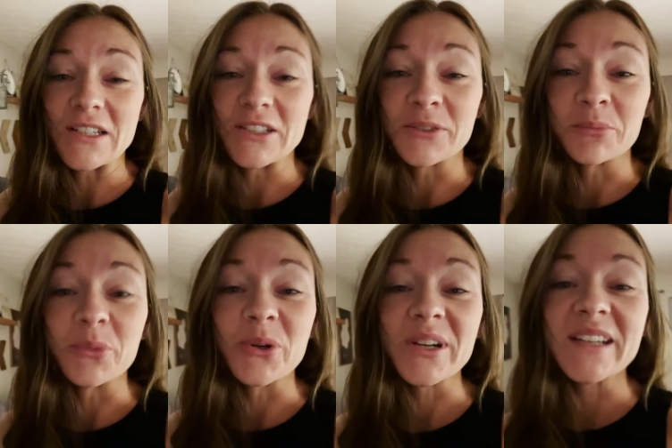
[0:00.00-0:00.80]
Good
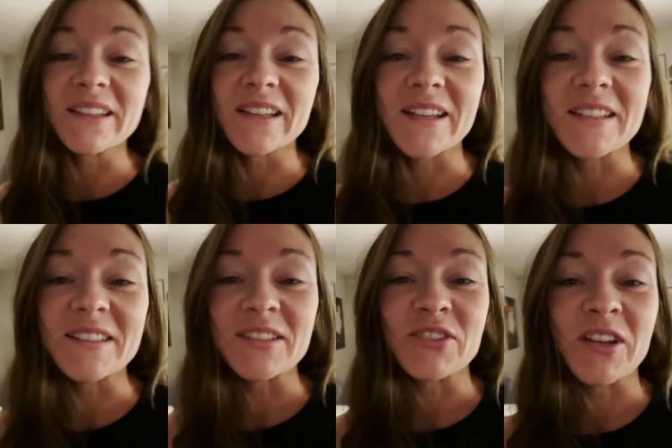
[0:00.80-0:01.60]
morning,
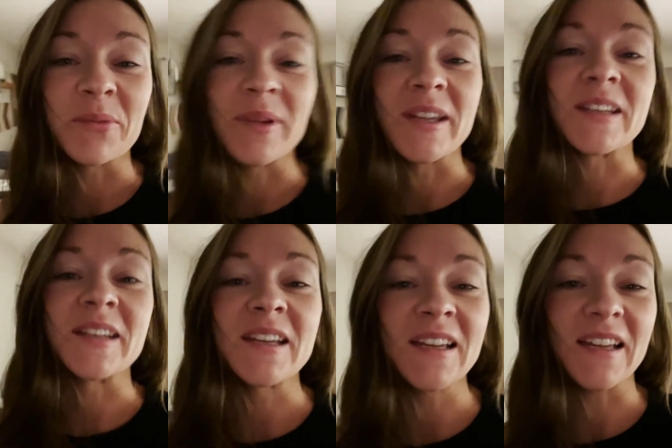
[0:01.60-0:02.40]
ladies and
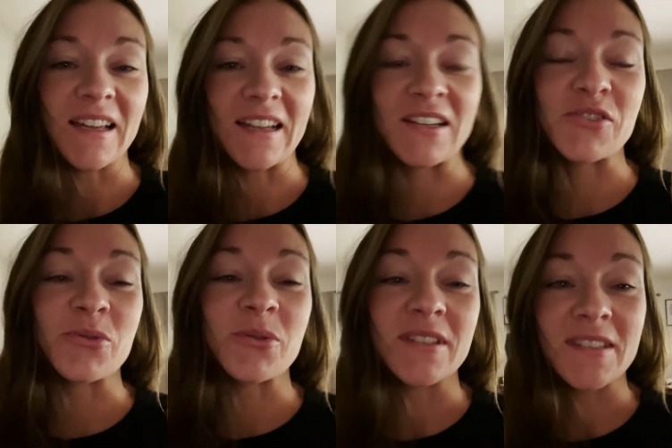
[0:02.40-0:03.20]
gentlemen. As
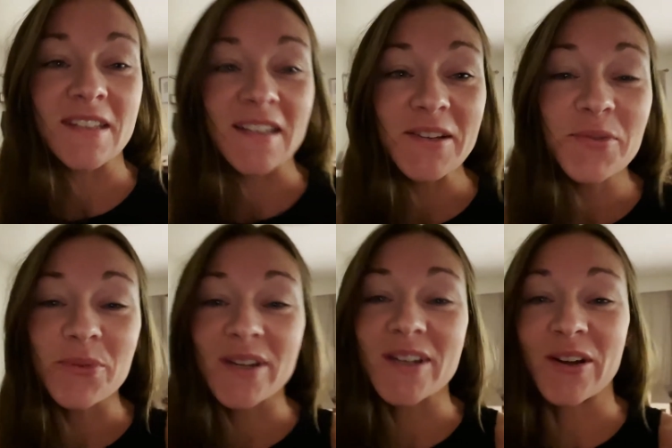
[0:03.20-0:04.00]
you can see,
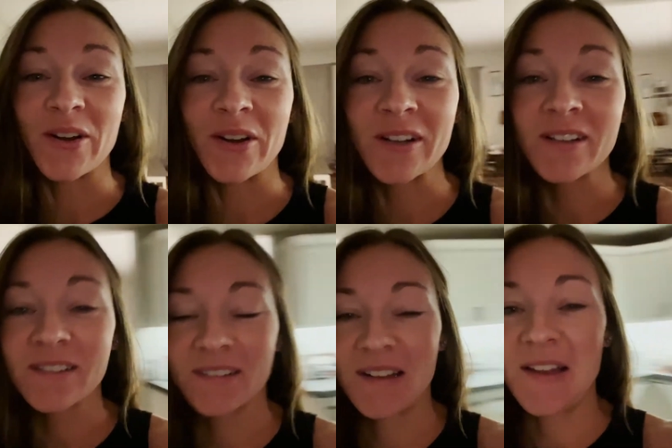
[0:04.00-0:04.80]
we
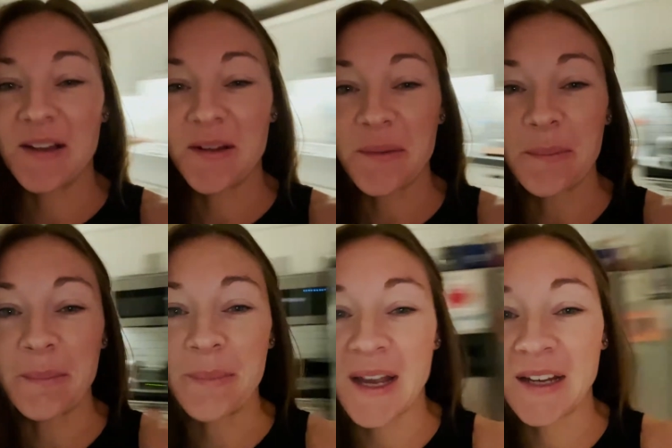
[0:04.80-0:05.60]
are
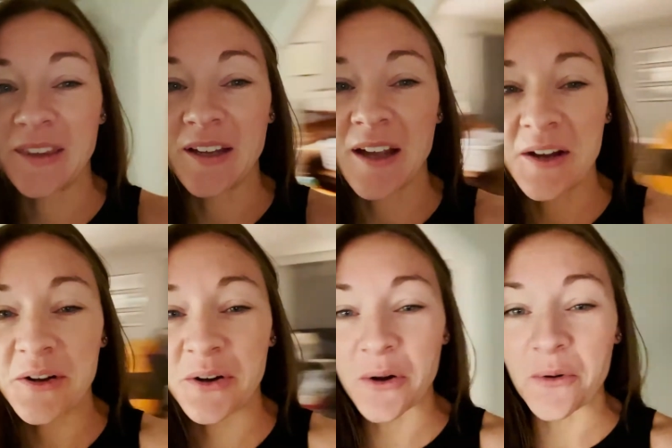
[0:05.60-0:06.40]
back in the
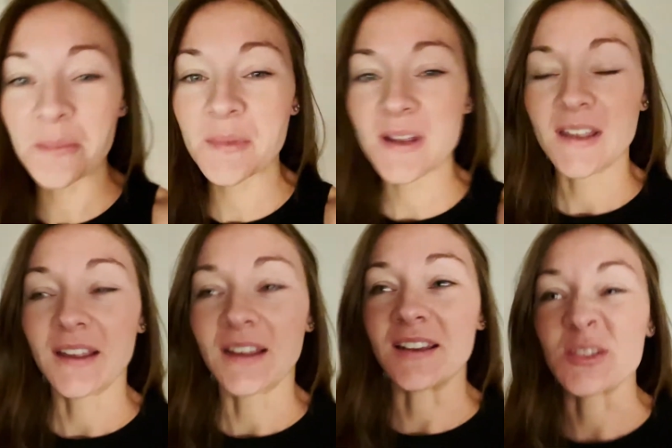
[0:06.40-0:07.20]
Kaiser home.
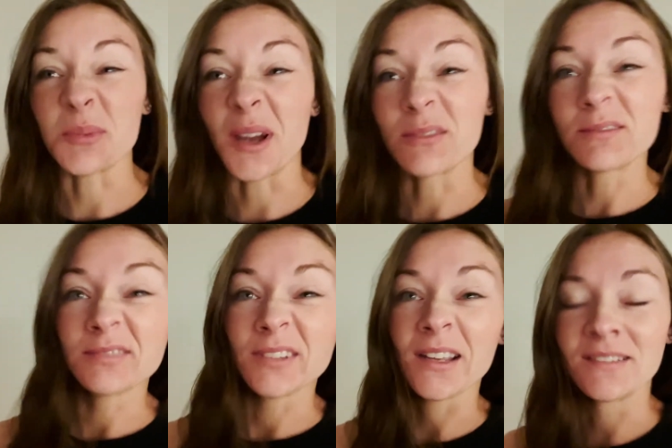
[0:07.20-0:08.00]
It is about
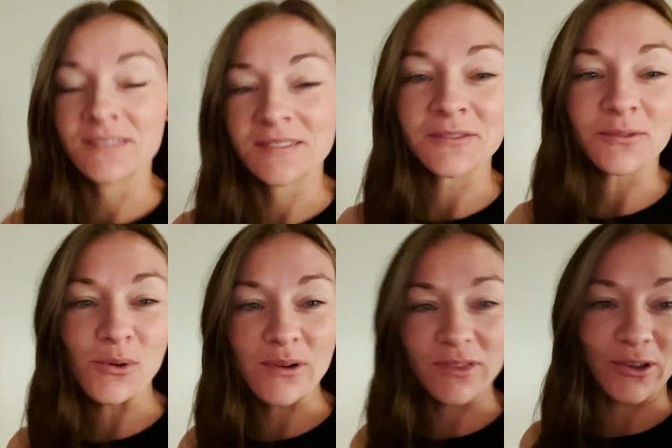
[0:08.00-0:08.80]
mm,
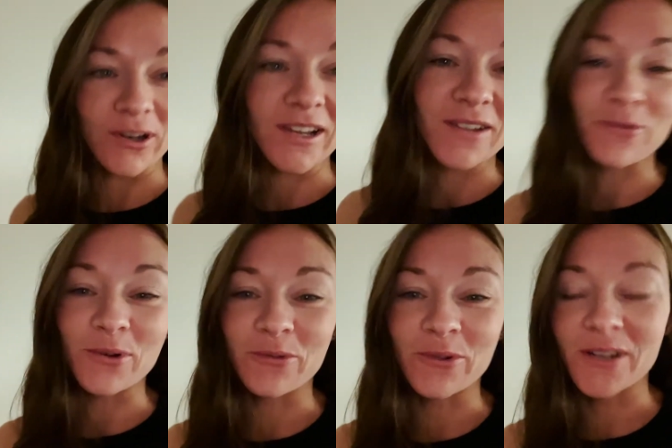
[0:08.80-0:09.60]
4.30,
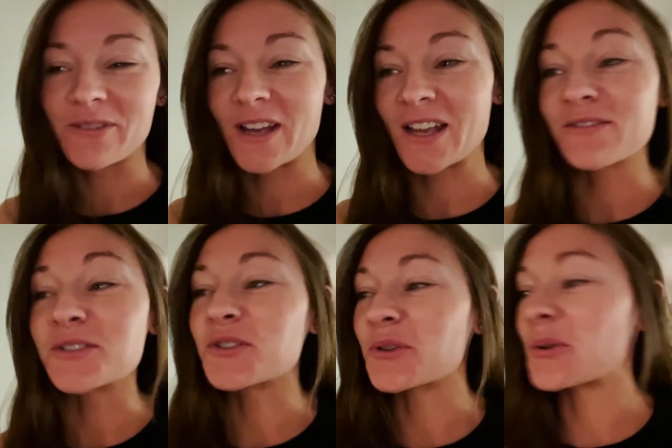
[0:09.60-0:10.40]
4.45,
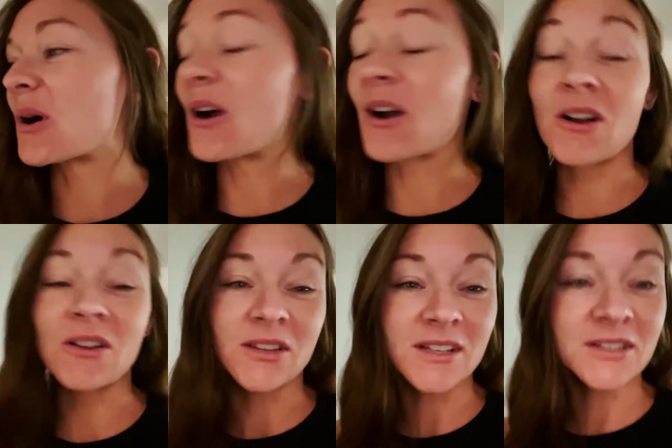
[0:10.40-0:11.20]
and so
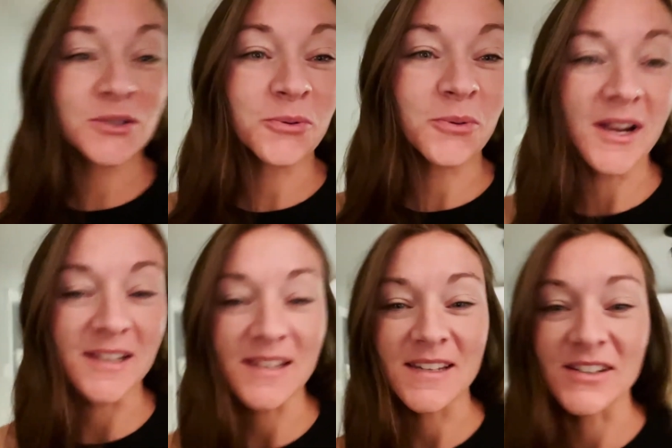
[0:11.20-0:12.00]
all is
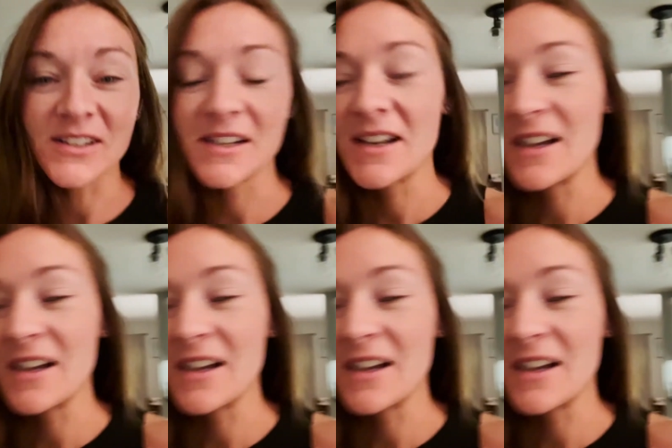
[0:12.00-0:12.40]
quiet here.